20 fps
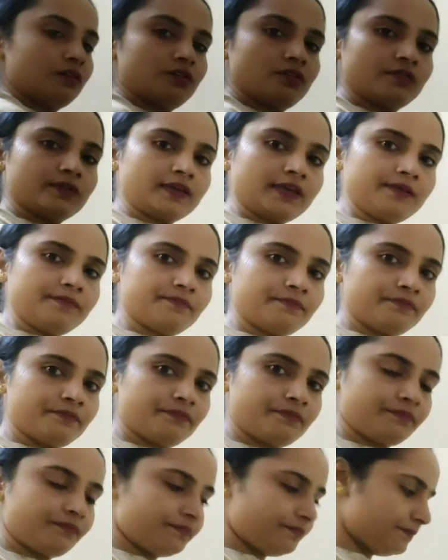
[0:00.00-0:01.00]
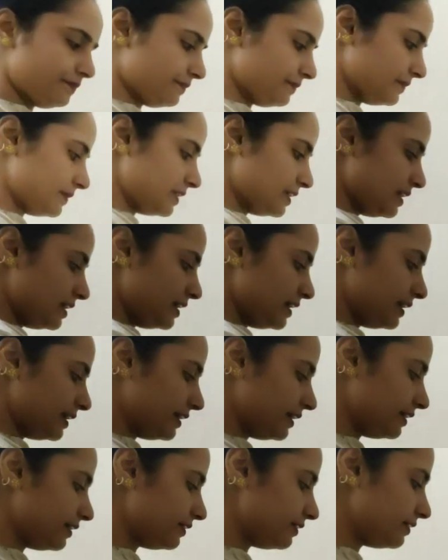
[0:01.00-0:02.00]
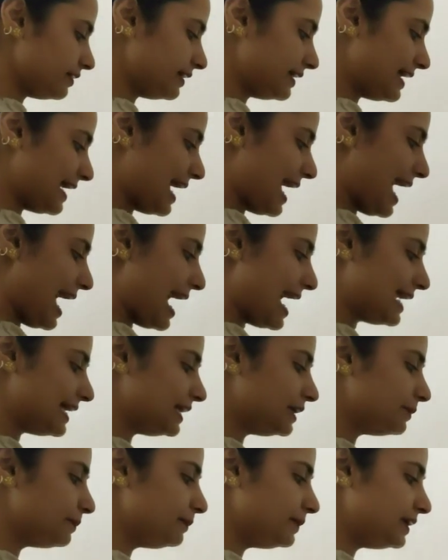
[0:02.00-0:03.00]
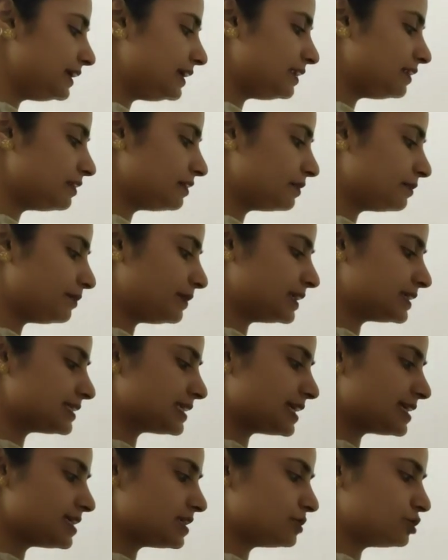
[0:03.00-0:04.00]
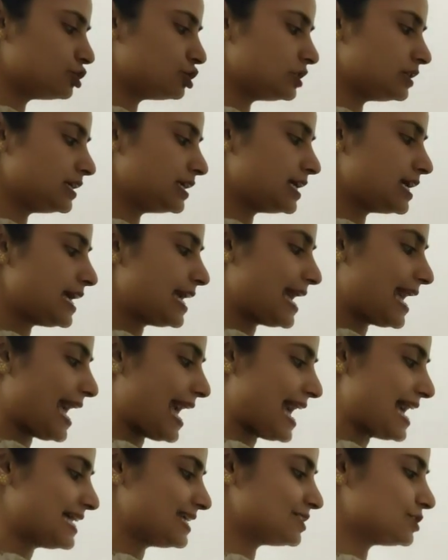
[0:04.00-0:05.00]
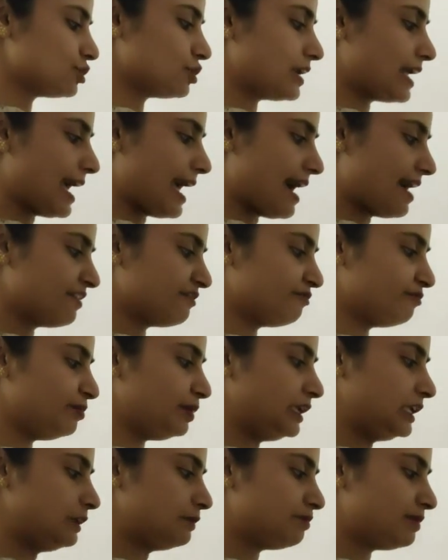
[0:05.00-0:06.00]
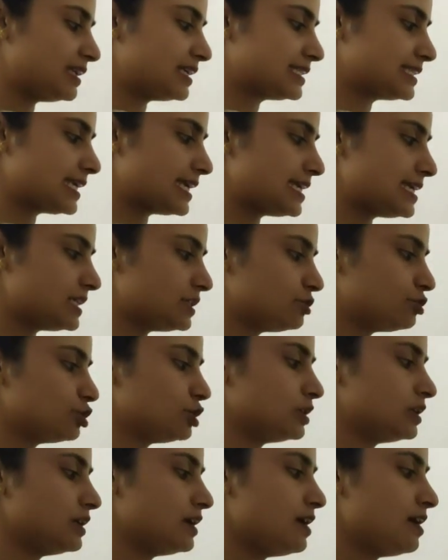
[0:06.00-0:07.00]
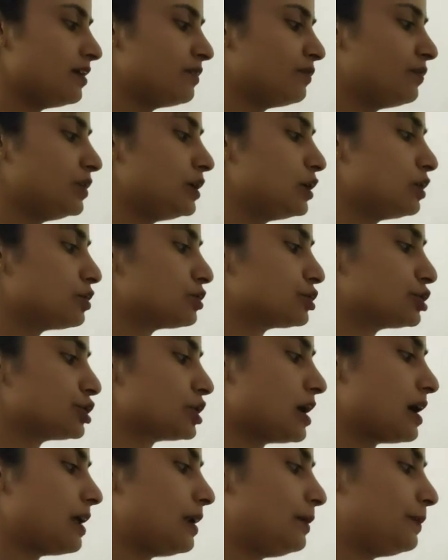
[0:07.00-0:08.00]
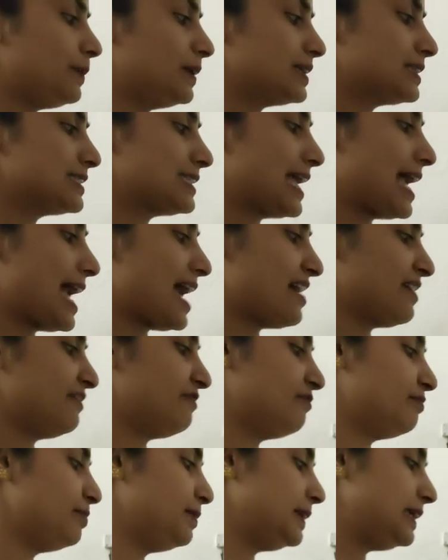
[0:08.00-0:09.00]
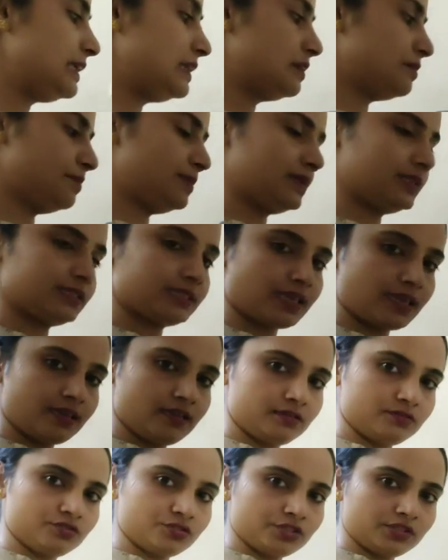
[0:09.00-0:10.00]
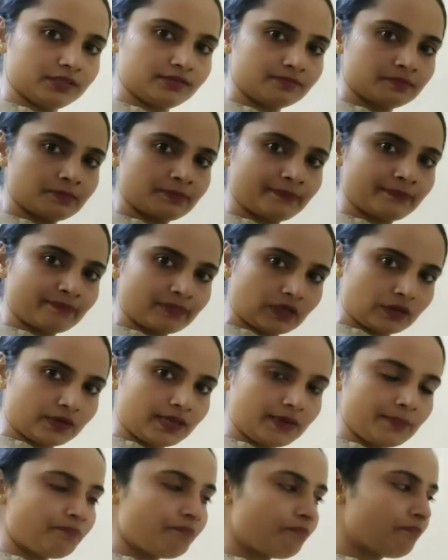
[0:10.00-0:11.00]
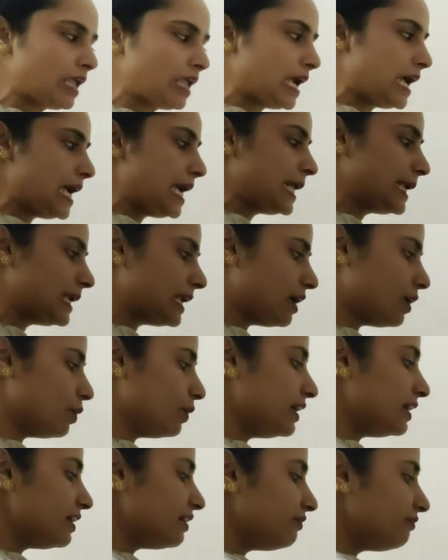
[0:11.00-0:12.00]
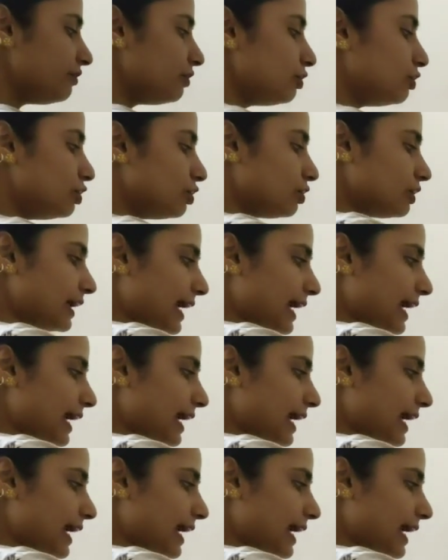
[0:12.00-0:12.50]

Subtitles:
Okay. Here had been plus ing, has or have been plus ing, will or shall plus have been plus ing. Okay. Now if you look